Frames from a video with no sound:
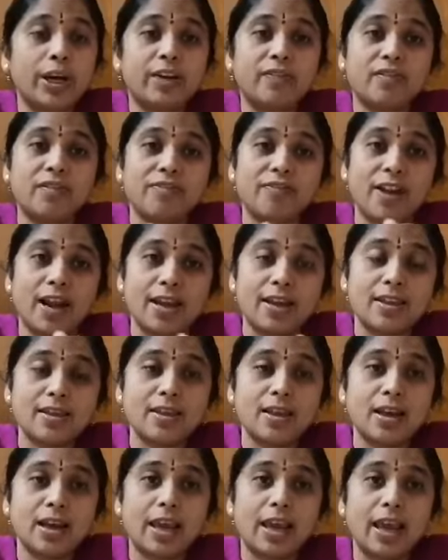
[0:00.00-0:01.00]
It will fly
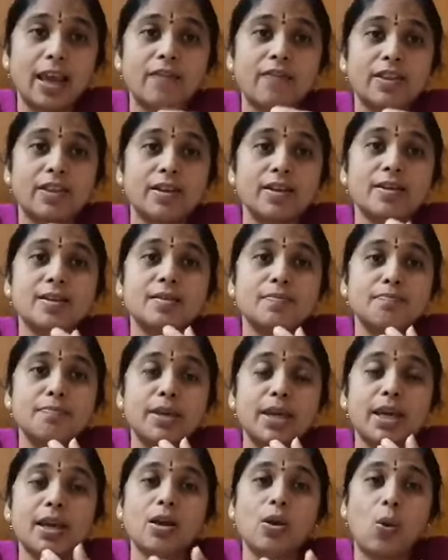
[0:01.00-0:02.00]
in the air with its
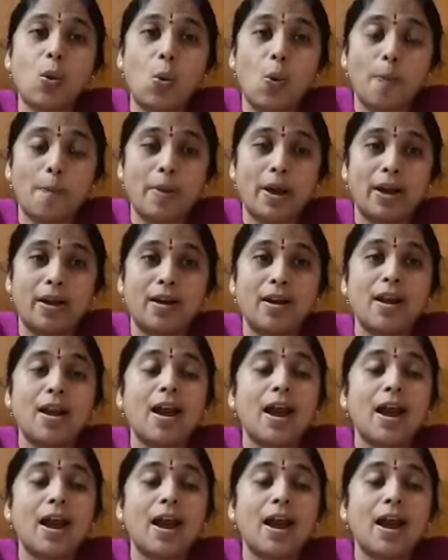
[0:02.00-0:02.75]
beak open.